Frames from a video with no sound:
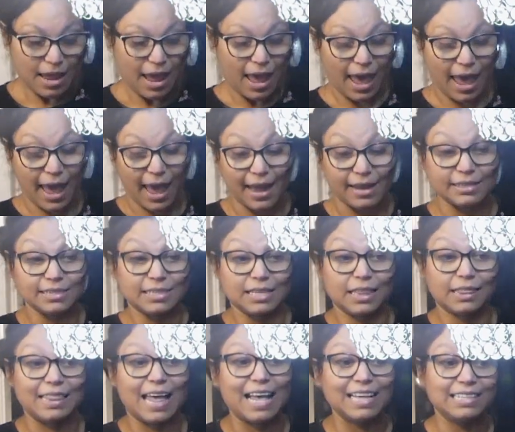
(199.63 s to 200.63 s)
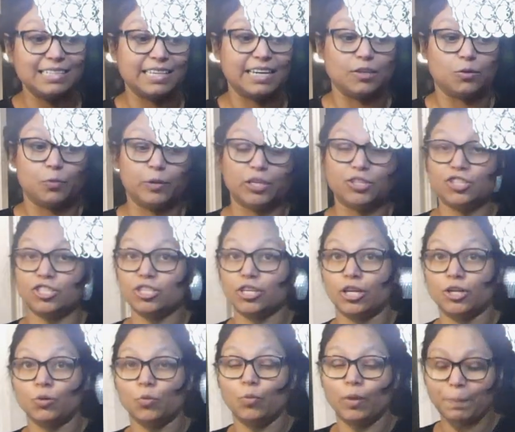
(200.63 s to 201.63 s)
And that's it. We're just
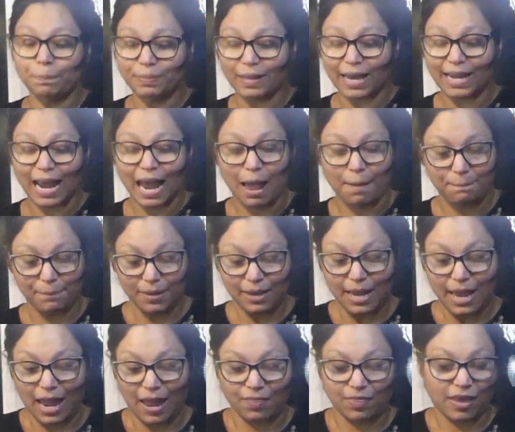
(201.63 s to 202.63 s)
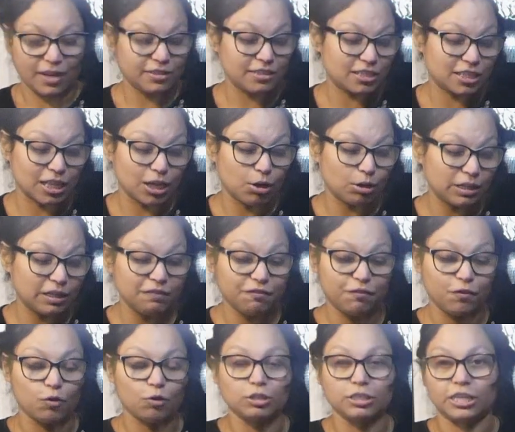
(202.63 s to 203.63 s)
going to whip that up and then slowly
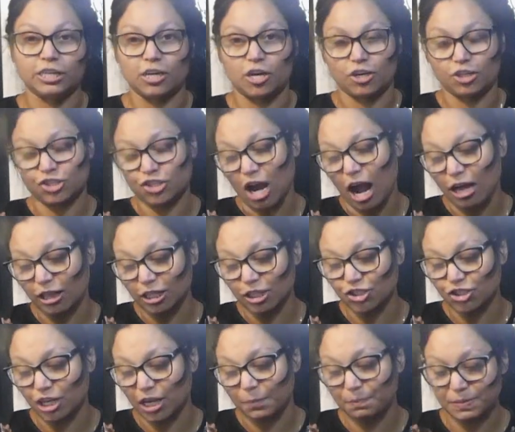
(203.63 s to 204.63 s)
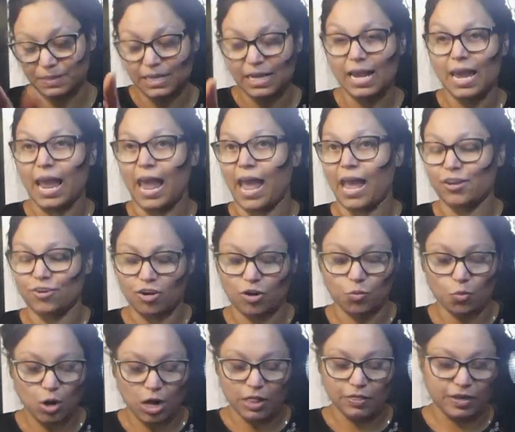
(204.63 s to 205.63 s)
fold in our chocolate chips and
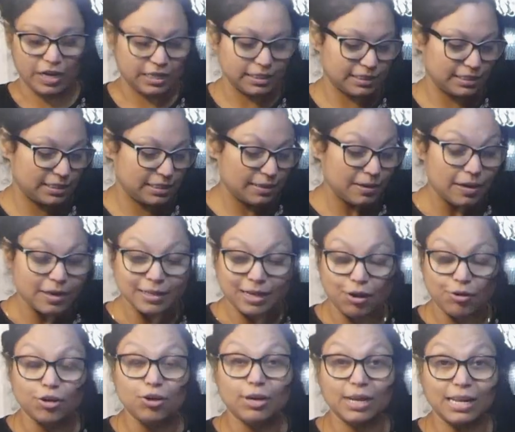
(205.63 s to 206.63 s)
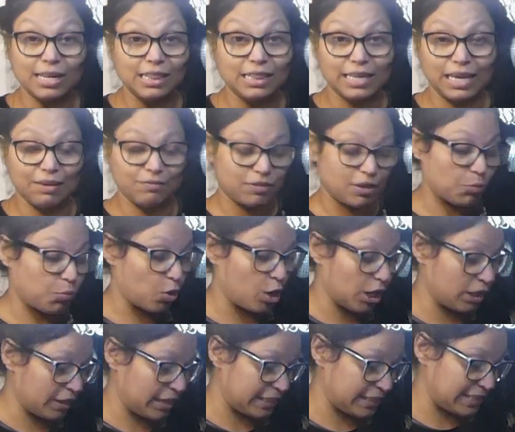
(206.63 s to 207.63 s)
our walnuts. Now you can leave the
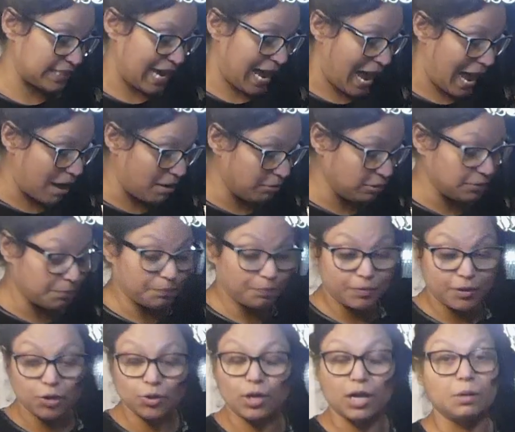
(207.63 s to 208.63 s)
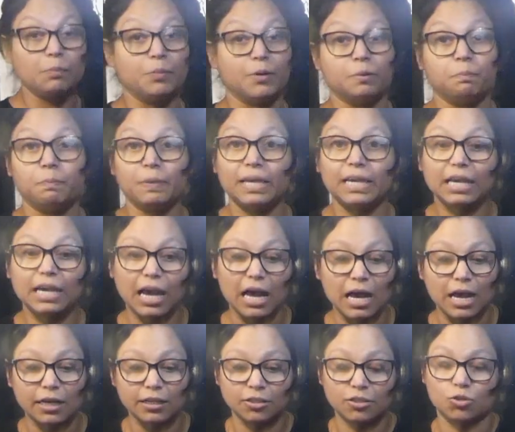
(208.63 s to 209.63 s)
walnuts out. You can put
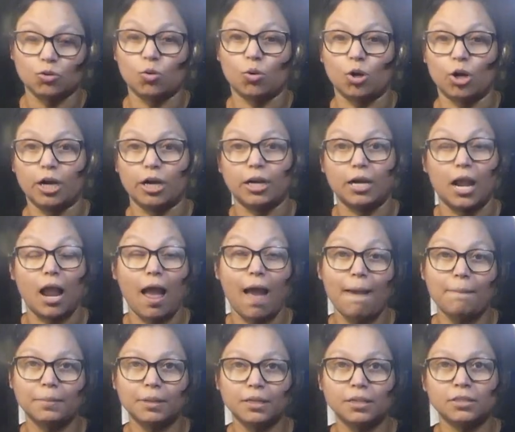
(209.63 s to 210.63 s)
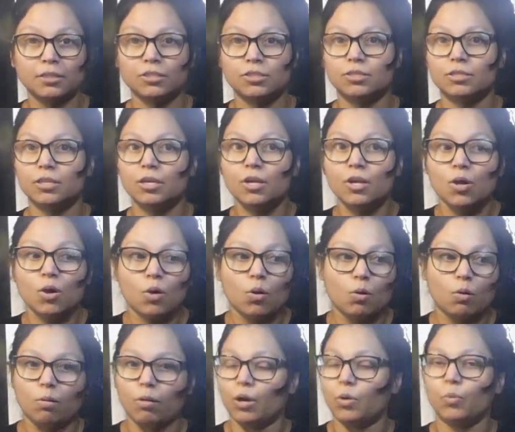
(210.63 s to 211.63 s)
pecans or almonds
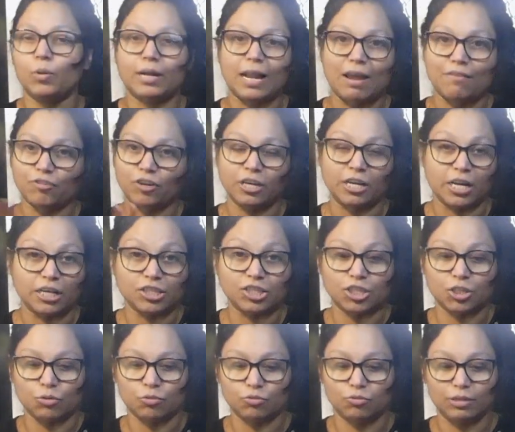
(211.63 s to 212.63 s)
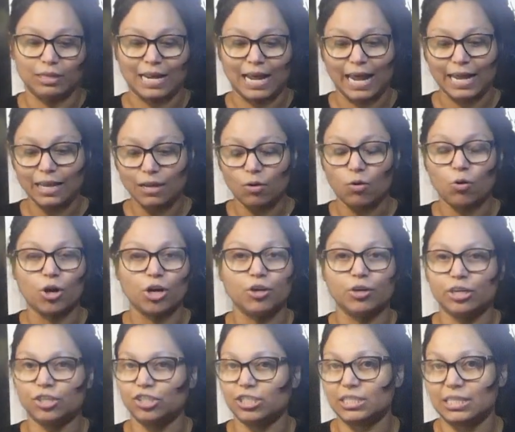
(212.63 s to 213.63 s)
or whatever nuts you like, or you
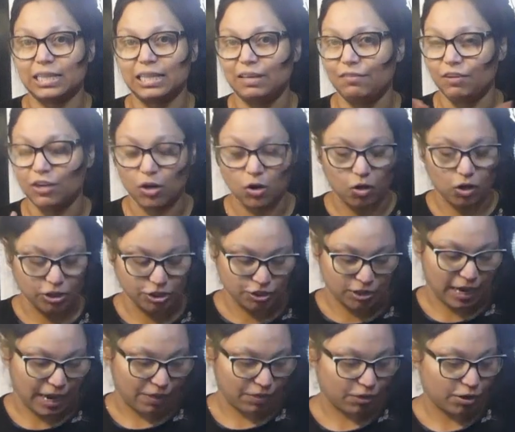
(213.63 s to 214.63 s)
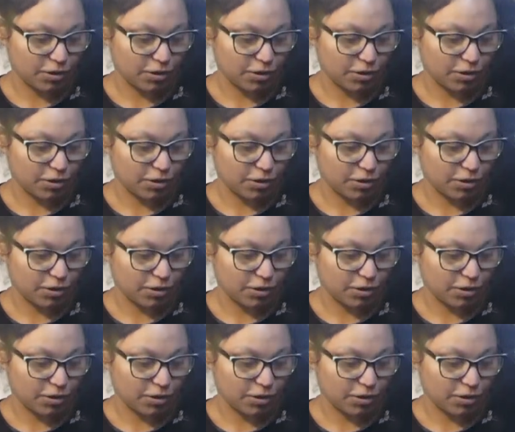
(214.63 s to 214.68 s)
can just leave it all together.